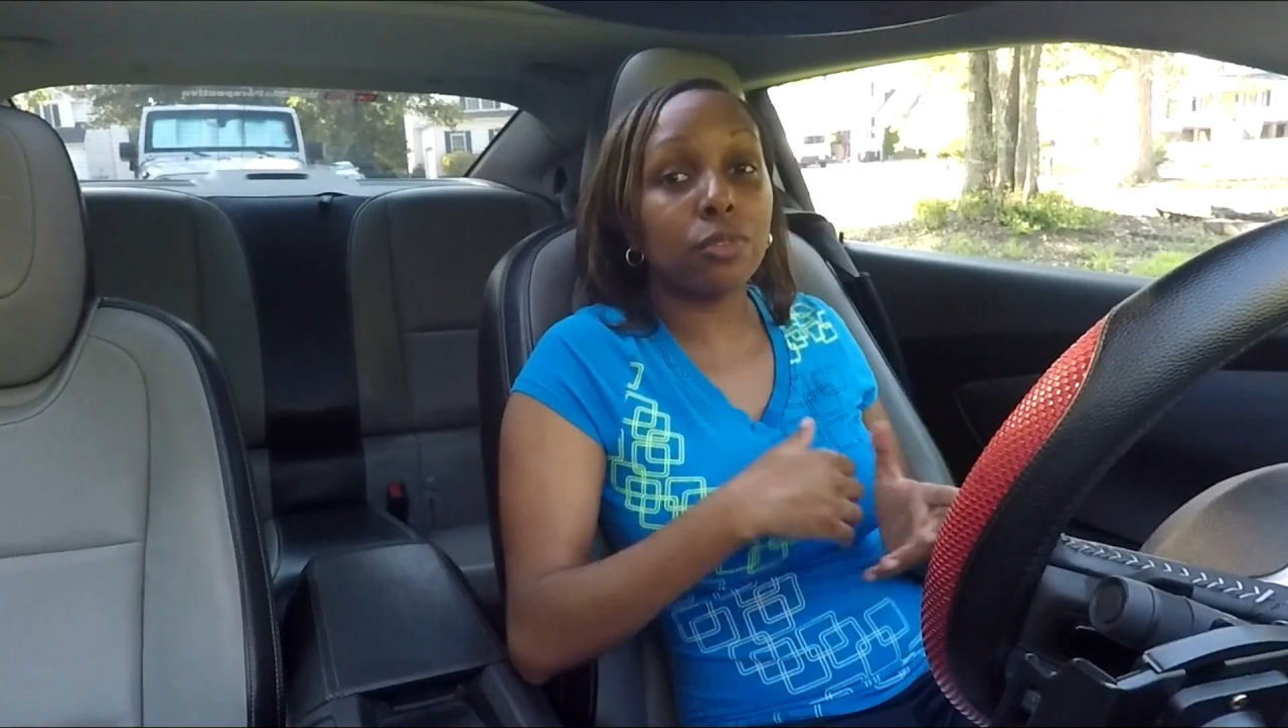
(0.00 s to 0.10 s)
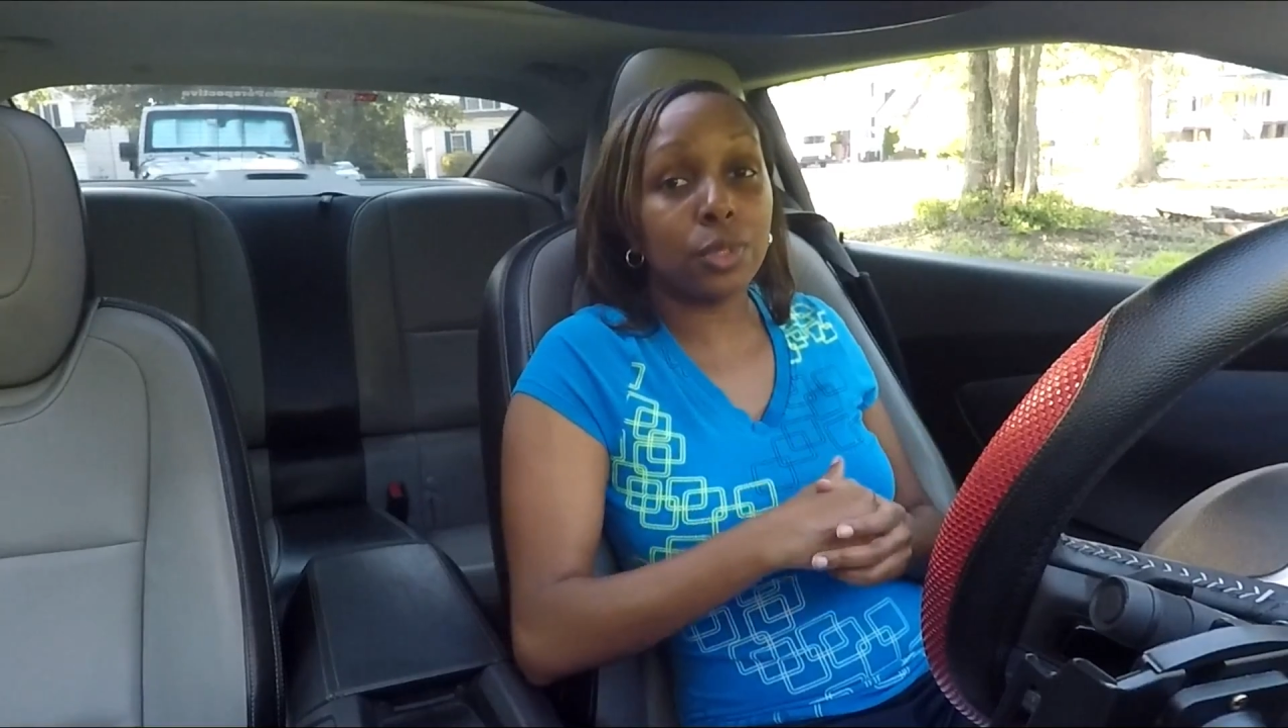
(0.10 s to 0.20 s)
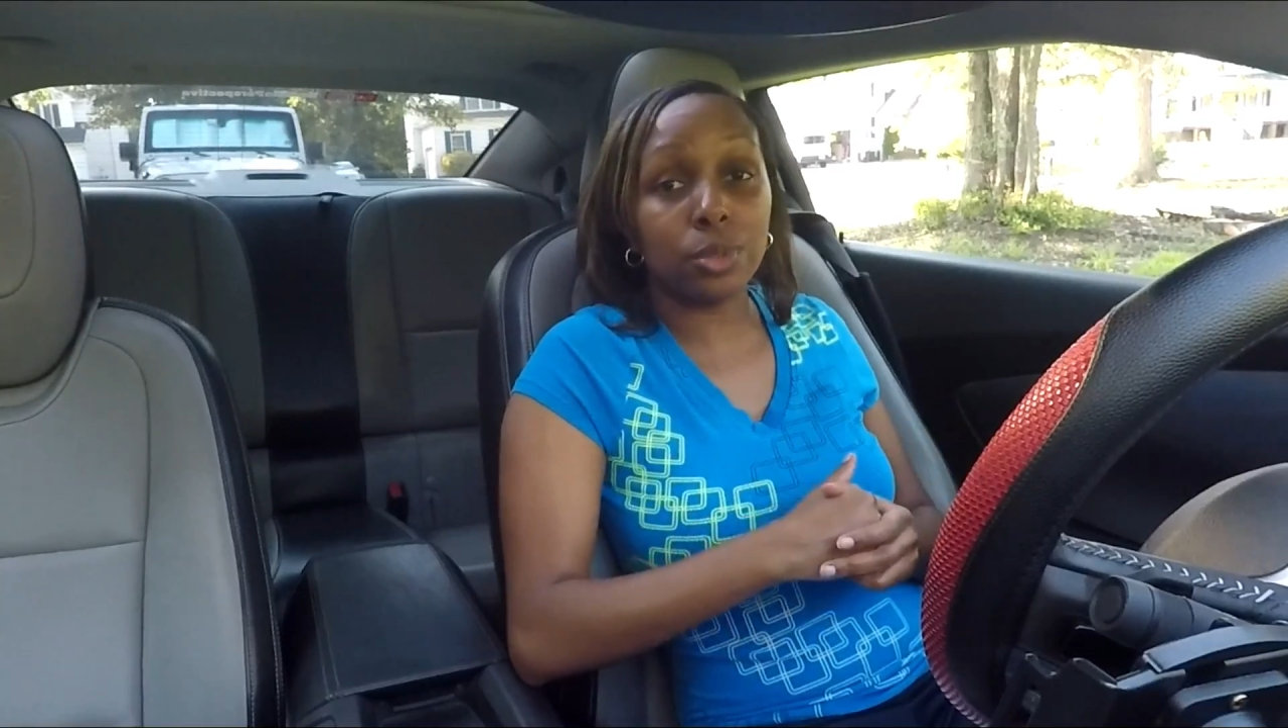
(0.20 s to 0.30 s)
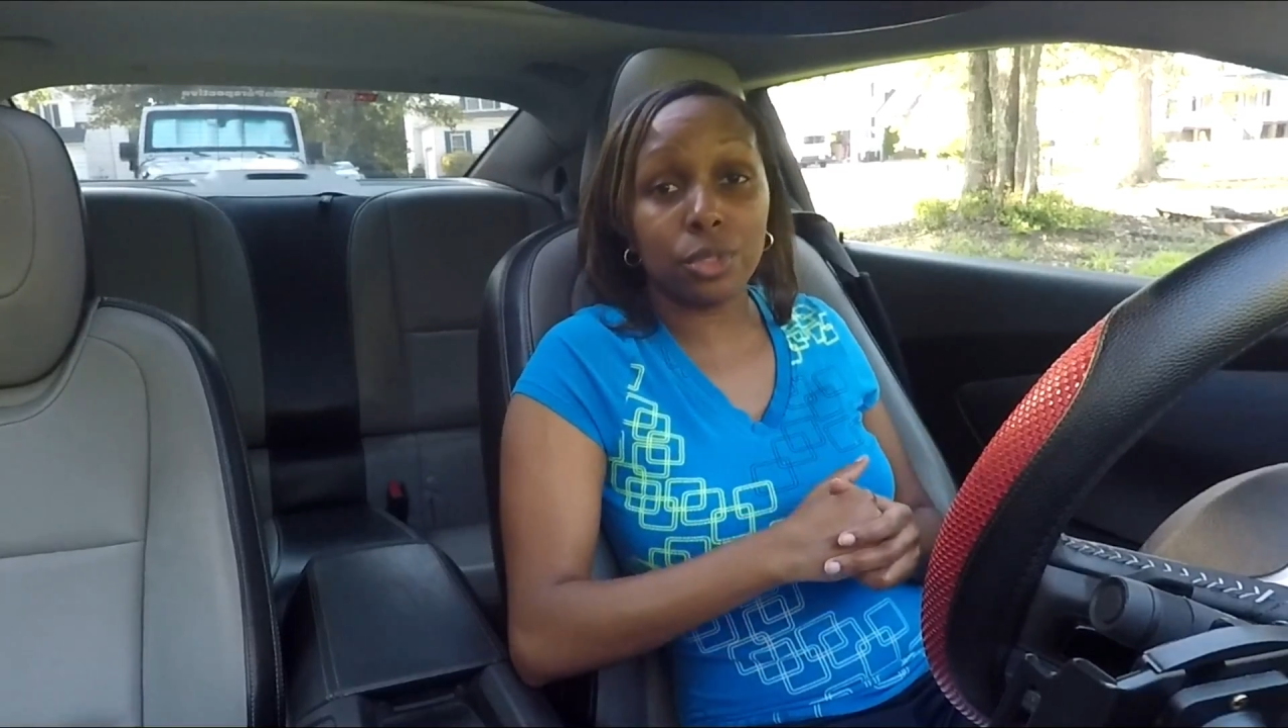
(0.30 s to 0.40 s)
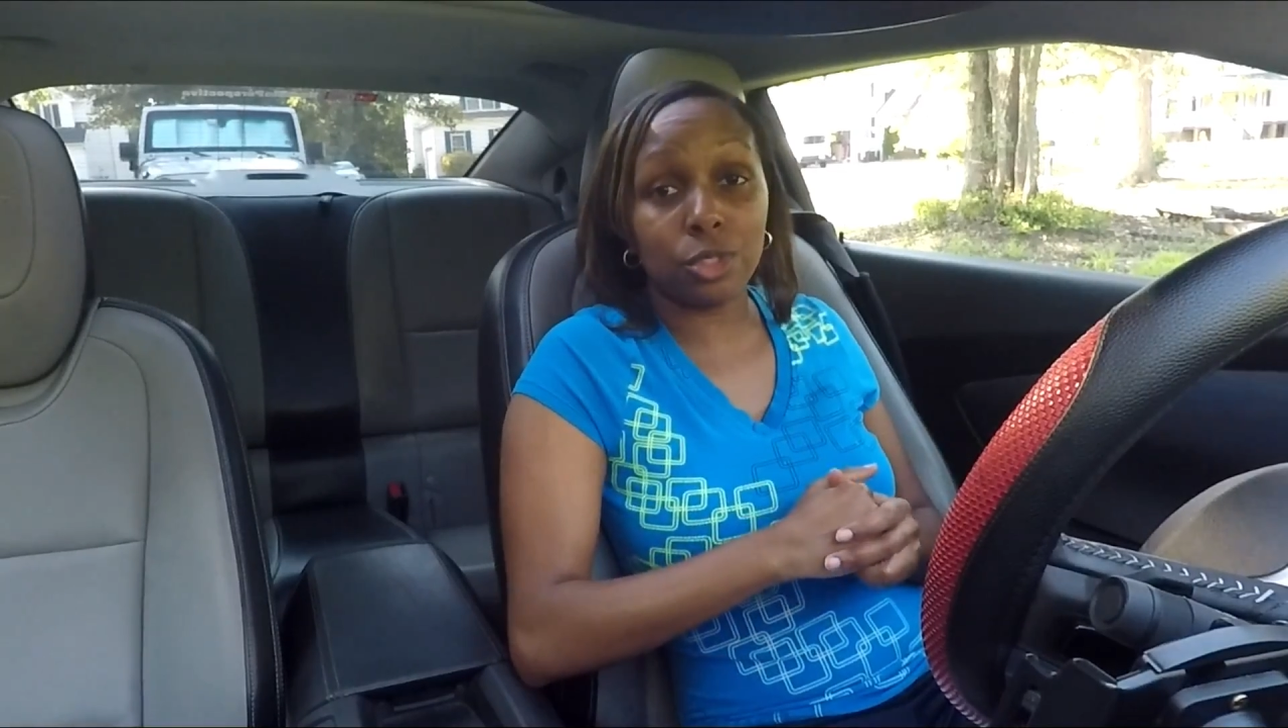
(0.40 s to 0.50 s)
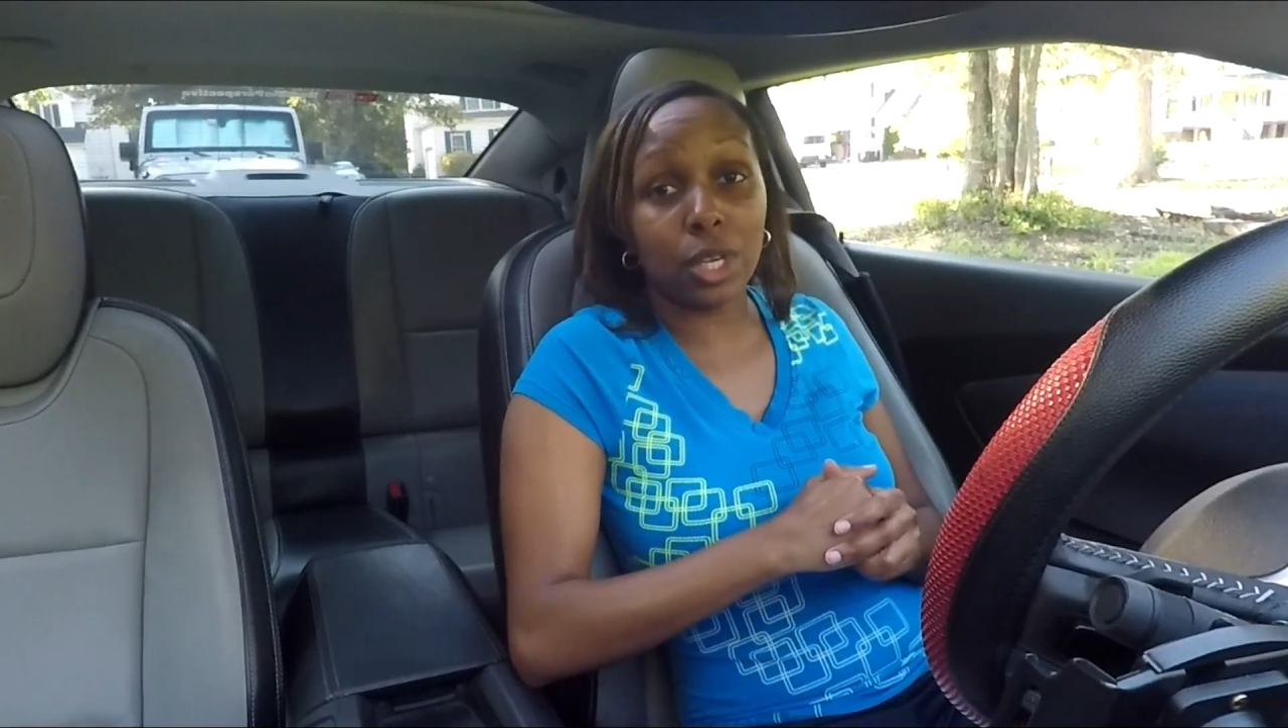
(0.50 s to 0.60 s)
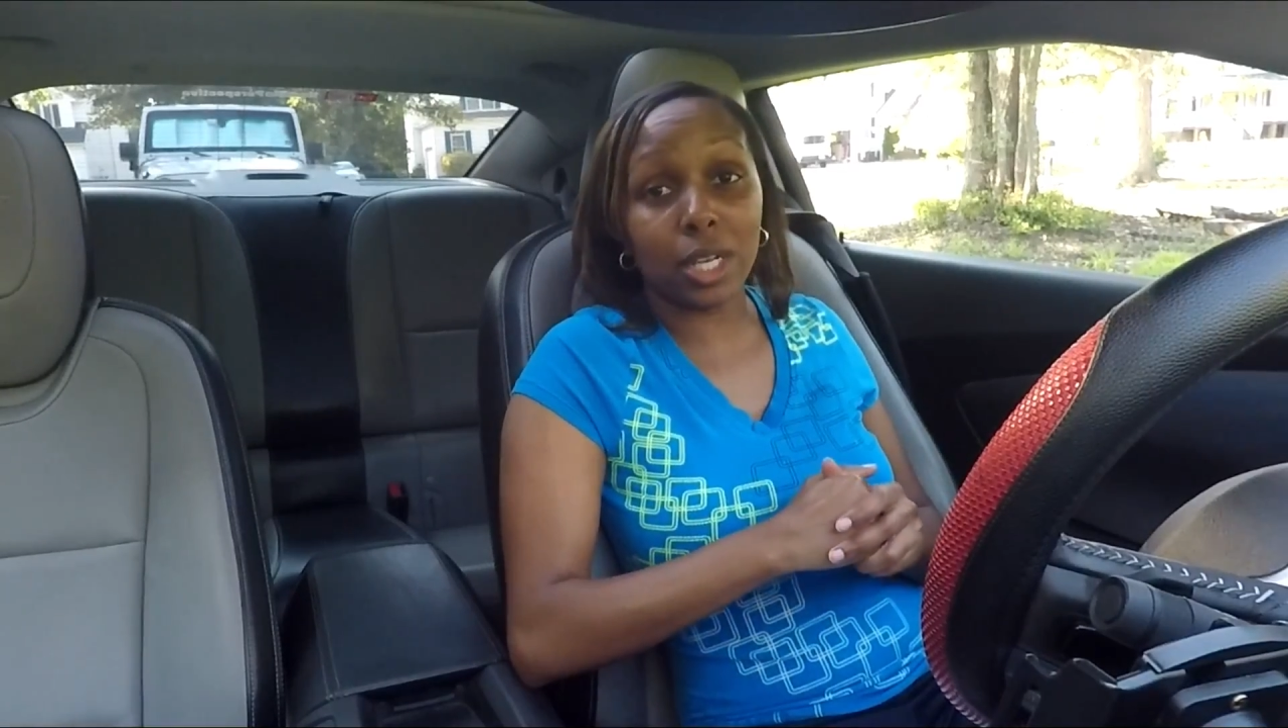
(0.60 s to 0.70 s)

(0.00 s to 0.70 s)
reviews that you